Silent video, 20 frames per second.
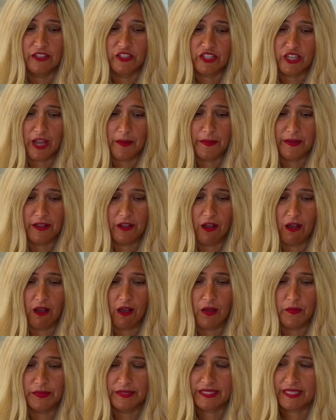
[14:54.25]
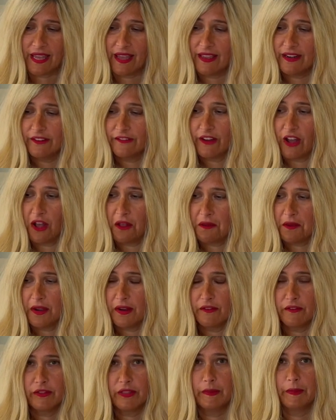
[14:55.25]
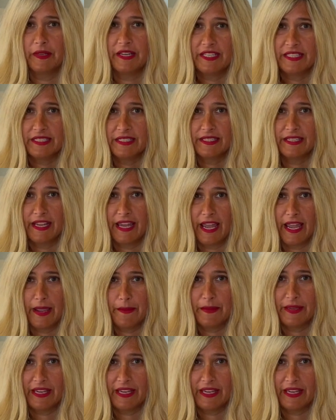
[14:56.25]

shopping haul was kind of all over the place today